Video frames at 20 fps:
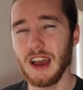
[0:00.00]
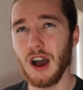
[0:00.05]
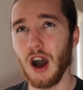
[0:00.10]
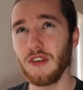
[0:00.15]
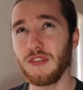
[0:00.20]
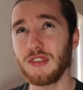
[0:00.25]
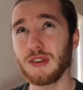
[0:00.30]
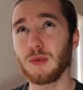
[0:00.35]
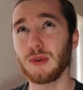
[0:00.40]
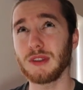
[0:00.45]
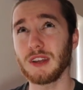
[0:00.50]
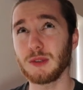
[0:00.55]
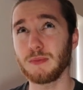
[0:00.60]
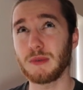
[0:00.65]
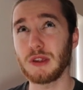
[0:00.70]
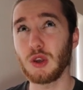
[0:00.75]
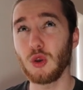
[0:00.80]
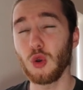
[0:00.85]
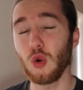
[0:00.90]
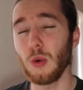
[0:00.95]
I think it worked out to
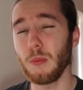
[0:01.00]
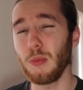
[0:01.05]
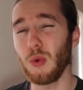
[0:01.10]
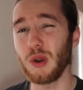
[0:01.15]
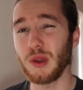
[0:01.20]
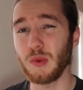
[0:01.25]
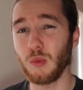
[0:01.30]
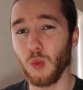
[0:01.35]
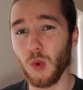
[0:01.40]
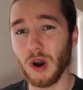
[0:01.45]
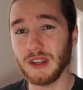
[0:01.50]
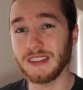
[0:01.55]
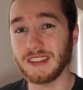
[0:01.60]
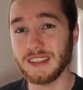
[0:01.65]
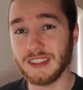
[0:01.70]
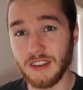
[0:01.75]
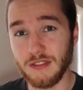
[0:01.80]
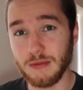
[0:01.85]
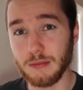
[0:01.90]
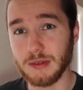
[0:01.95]
be
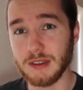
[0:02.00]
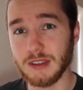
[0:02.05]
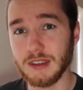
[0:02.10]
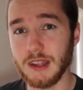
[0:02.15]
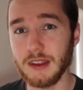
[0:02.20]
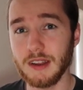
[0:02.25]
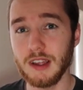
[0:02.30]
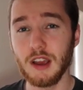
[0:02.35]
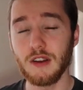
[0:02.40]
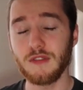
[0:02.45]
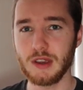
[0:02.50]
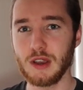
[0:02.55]
0.17%.